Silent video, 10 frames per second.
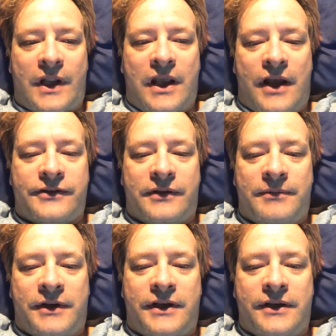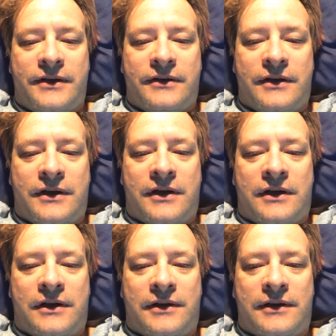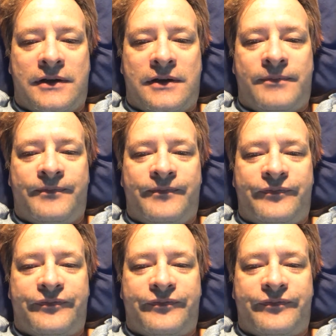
that's what I'm going to do.